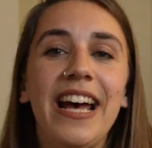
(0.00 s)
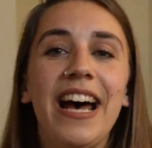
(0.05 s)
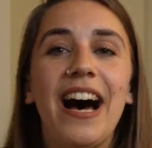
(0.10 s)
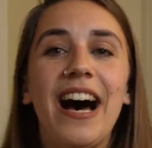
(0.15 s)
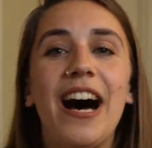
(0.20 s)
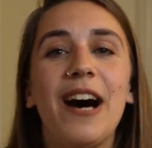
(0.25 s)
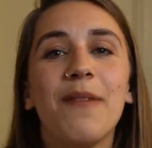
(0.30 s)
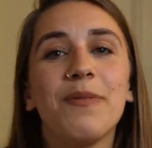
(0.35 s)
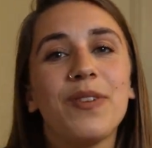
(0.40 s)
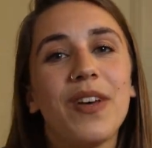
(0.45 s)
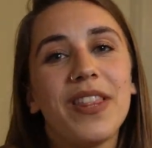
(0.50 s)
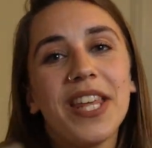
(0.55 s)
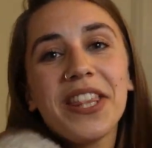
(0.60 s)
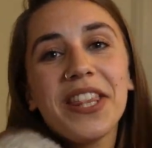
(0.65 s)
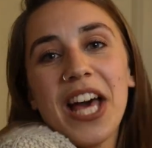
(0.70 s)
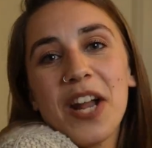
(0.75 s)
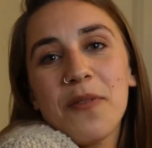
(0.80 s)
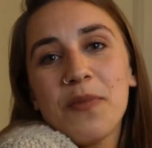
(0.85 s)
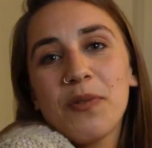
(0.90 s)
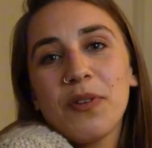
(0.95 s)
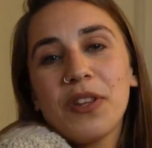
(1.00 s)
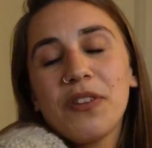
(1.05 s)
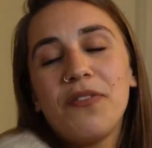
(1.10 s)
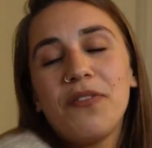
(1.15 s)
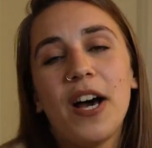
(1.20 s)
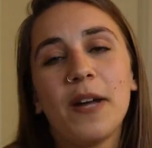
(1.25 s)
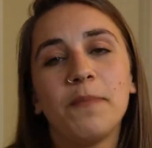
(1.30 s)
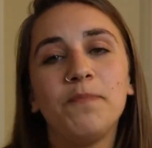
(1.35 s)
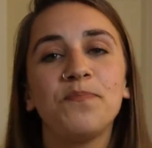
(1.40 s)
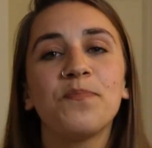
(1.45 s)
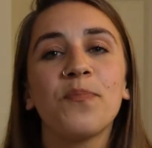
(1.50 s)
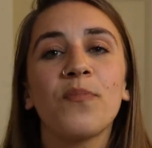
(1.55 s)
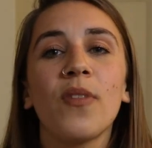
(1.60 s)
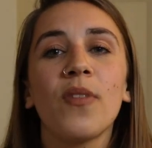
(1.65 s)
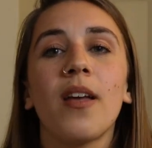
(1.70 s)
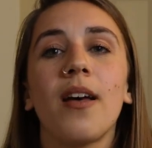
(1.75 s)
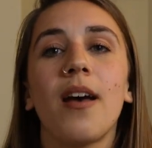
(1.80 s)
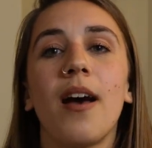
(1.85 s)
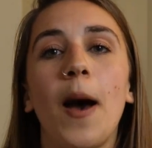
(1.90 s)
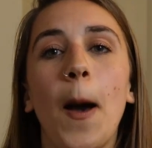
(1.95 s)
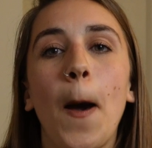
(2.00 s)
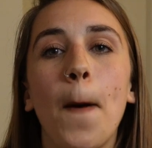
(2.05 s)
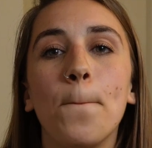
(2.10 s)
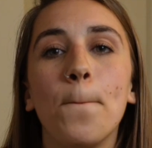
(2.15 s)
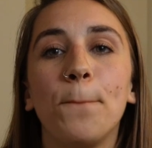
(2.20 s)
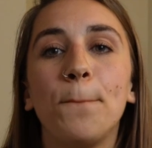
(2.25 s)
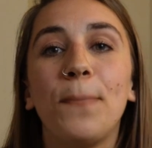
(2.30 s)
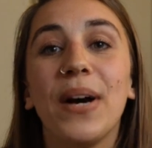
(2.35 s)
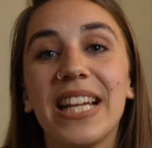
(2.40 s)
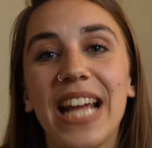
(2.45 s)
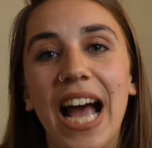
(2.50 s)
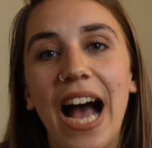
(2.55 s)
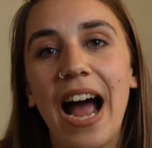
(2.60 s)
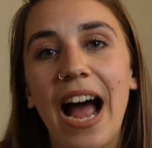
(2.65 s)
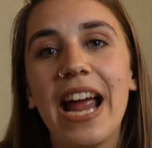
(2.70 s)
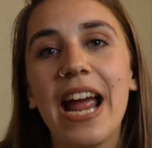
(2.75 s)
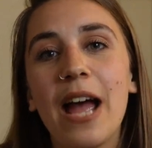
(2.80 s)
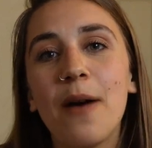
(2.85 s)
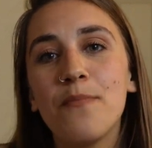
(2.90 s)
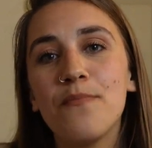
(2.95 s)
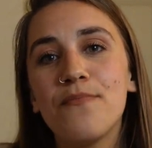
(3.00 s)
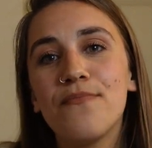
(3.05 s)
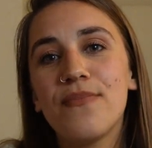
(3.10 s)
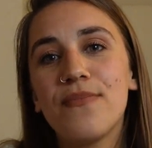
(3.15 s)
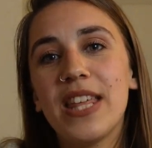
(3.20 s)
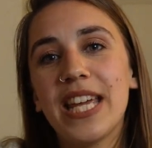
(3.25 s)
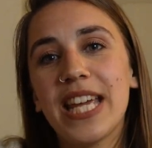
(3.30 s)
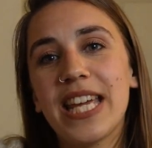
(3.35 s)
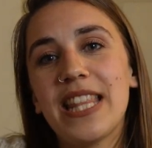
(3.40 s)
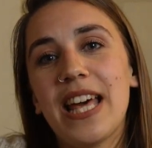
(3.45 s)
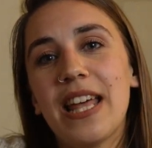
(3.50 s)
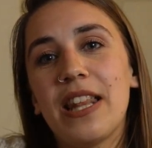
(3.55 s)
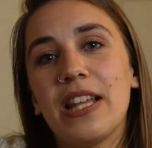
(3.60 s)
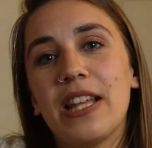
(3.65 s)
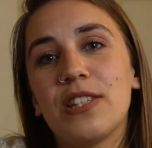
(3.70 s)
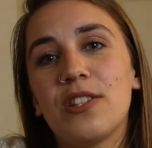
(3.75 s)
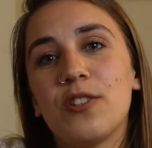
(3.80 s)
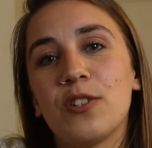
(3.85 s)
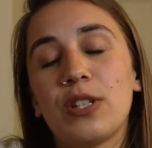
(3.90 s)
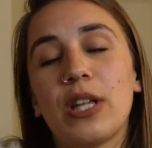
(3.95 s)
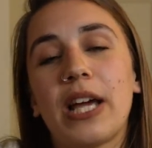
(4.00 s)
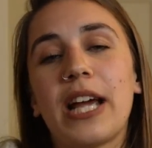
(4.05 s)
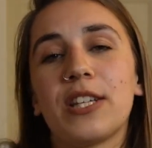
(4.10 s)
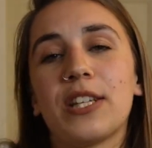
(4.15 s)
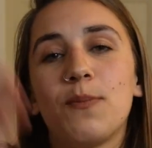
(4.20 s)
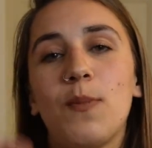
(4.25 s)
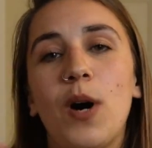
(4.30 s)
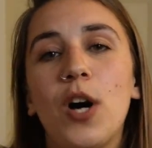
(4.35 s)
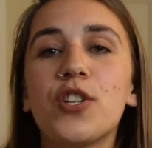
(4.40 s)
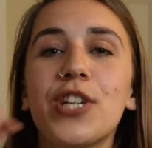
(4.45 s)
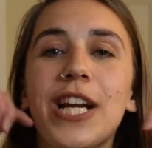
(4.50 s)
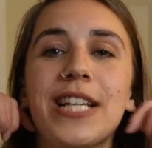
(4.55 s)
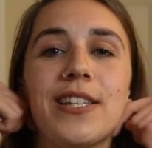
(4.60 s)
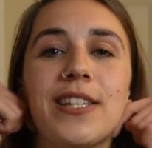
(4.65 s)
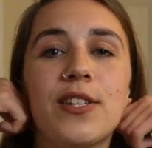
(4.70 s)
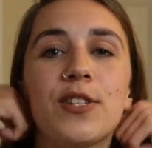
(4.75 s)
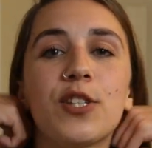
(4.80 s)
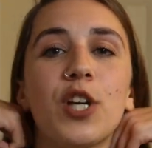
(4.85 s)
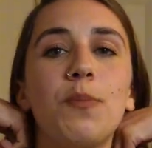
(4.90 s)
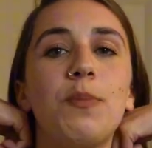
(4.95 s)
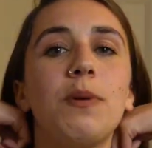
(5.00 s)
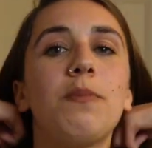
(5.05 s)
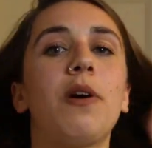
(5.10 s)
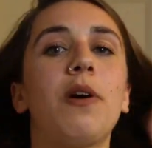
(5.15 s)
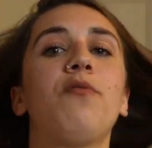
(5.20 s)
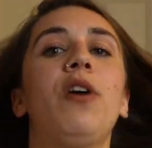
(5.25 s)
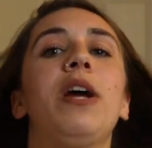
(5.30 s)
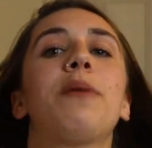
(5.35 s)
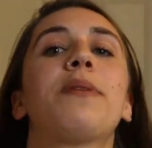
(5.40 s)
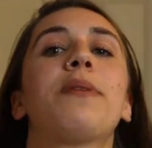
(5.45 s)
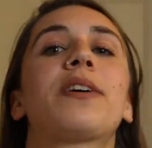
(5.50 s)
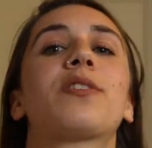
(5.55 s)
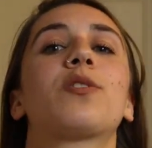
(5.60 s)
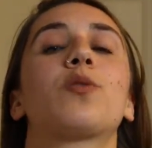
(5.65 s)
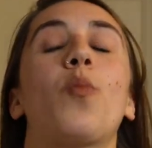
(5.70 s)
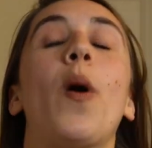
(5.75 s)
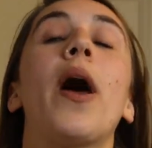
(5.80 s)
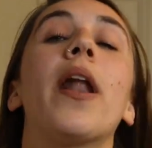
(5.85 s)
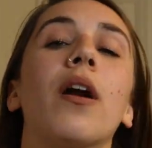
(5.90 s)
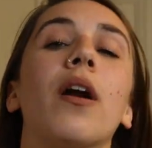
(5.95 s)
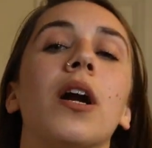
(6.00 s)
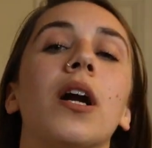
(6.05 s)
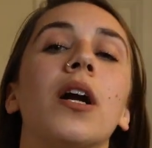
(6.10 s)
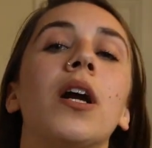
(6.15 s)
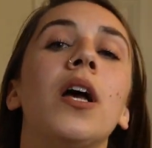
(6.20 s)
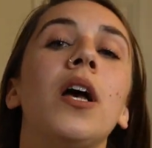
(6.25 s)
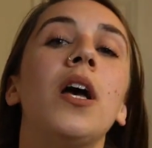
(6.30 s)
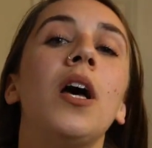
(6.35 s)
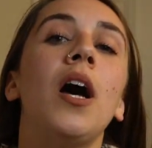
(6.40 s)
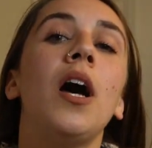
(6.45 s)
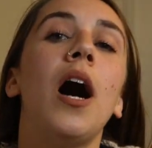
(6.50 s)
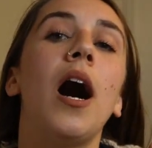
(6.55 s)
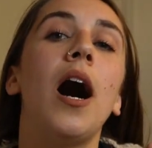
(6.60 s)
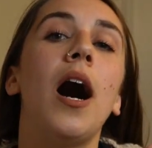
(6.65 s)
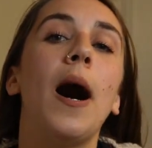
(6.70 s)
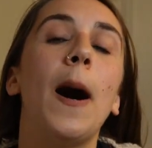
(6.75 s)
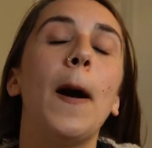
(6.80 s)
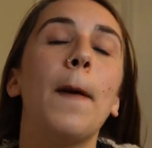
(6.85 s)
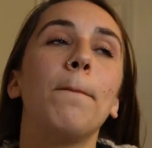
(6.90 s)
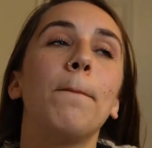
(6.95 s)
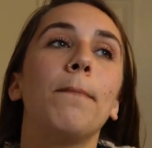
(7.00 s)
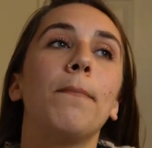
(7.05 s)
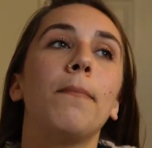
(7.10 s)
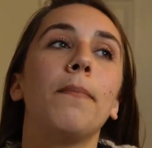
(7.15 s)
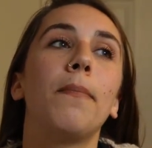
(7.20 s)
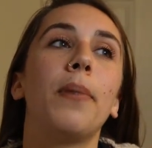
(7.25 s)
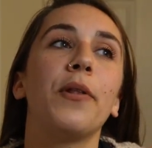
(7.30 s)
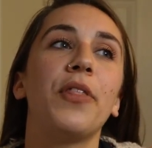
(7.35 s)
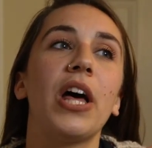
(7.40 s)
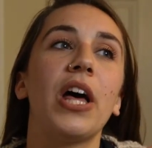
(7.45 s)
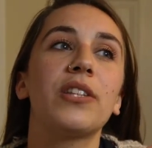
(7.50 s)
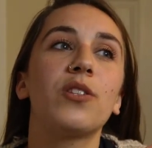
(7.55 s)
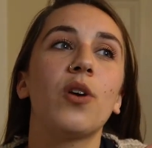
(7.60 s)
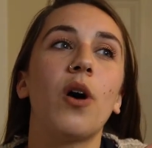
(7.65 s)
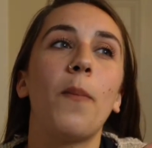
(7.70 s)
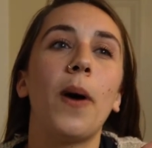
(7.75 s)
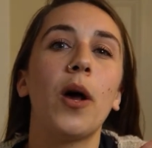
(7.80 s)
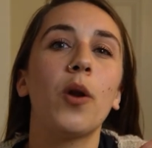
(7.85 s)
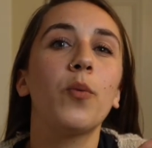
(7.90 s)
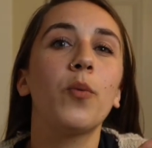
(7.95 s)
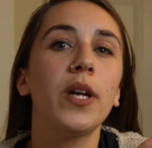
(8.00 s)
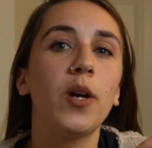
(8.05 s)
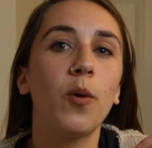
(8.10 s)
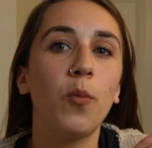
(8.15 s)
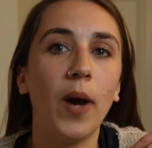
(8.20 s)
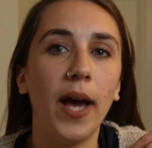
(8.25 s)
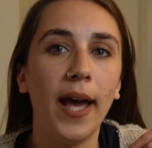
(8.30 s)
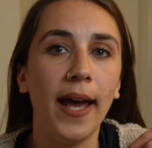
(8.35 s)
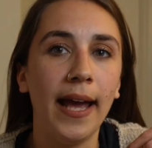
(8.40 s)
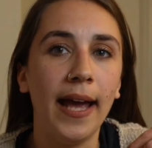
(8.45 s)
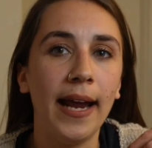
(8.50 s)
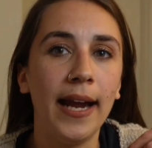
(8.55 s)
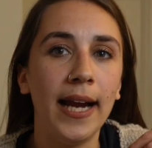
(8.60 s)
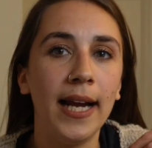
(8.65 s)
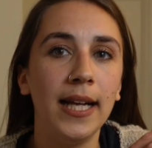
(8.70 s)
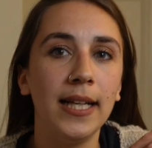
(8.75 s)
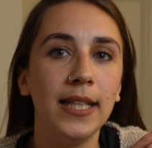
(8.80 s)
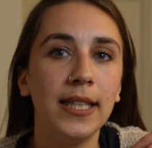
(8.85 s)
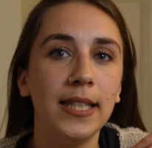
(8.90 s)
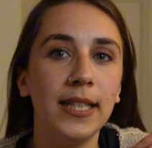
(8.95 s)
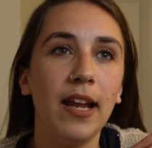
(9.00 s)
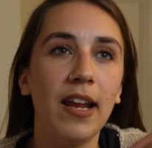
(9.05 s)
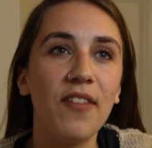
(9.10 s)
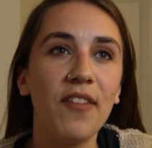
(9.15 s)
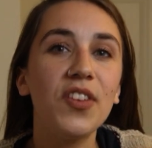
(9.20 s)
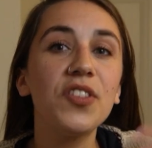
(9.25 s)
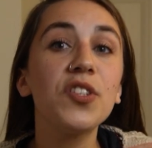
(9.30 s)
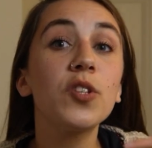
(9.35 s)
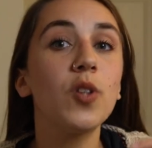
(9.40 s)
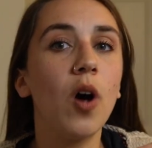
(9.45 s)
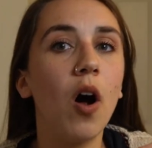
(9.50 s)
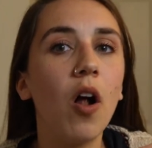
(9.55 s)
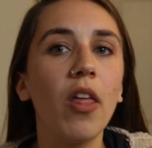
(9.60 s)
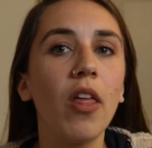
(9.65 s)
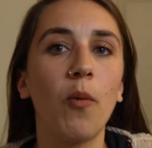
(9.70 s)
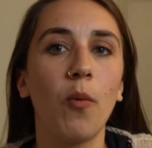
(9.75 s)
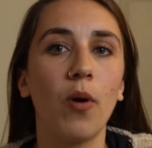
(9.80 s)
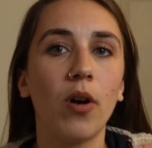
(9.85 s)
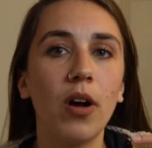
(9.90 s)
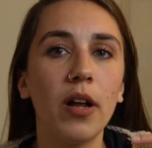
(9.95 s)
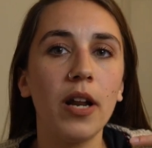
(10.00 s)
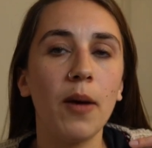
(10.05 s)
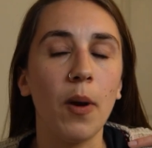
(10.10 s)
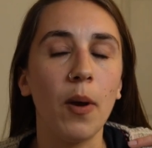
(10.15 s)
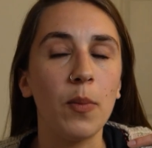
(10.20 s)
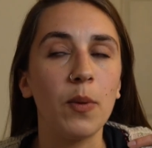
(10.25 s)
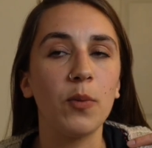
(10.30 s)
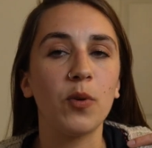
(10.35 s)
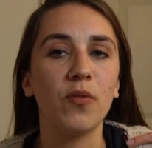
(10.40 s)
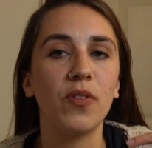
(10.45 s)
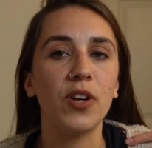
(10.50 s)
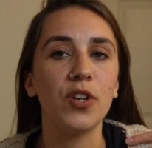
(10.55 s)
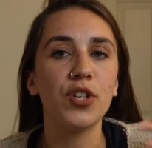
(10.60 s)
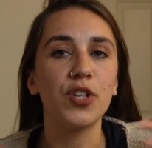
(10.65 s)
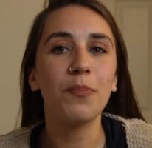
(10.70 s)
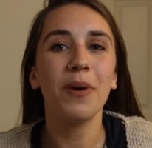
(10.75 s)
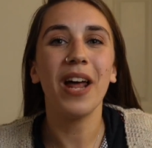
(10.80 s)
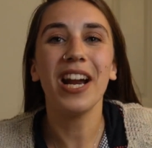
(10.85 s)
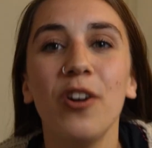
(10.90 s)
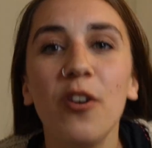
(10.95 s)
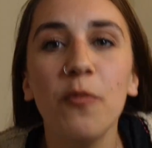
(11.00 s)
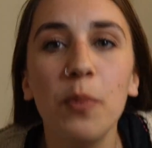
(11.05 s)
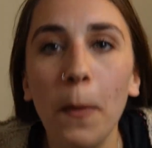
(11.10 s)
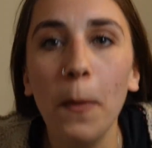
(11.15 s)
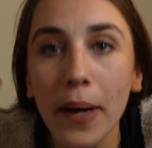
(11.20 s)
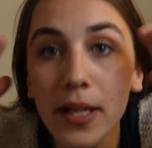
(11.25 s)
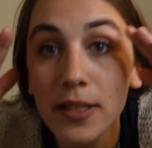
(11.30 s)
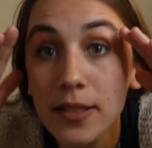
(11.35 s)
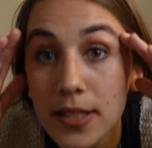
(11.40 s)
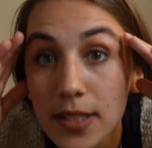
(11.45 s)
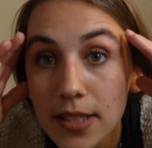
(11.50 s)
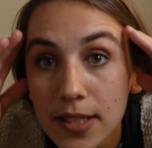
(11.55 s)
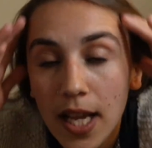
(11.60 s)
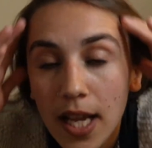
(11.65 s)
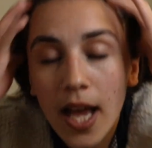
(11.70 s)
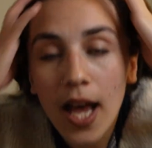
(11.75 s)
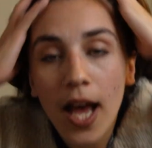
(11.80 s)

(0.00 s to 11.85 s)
So I think that'll be really fun. But yeah, I am thinking that there's like a small chance that this could be my Rhinebeck sweater, but that's about a week away. If this is all I work on, I might be able to finish it, but I don't have the buttons.